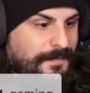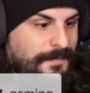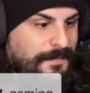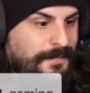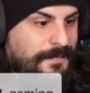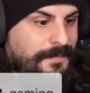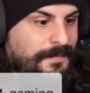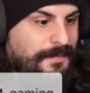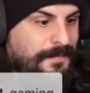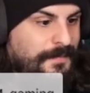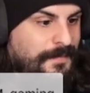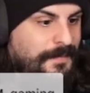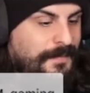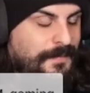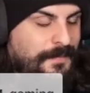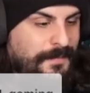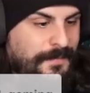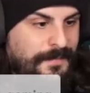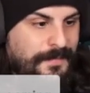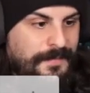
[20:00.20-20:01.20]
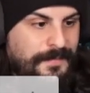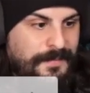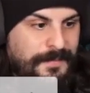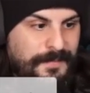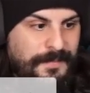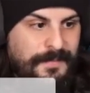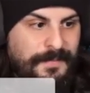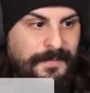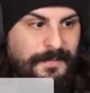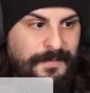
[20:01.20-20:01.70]

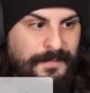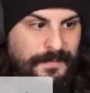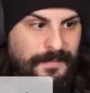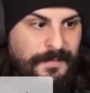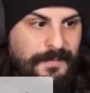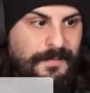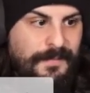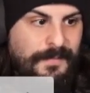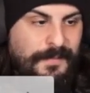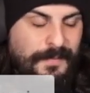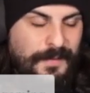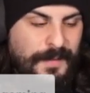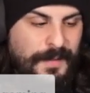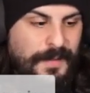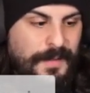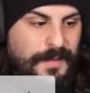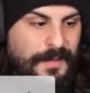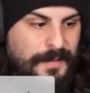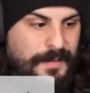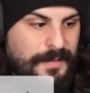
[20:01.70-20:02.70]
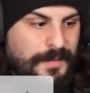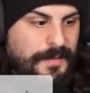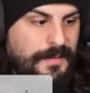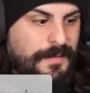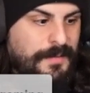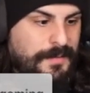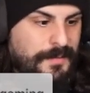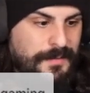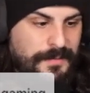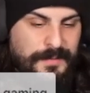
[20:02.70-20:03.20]

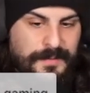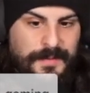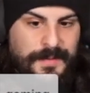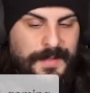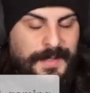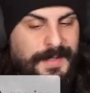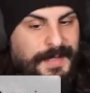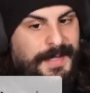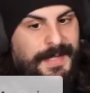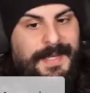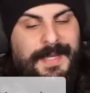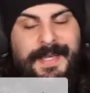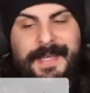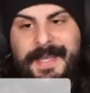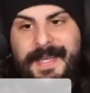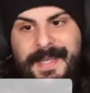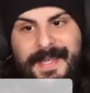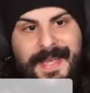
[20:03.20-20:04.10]
(not speaking)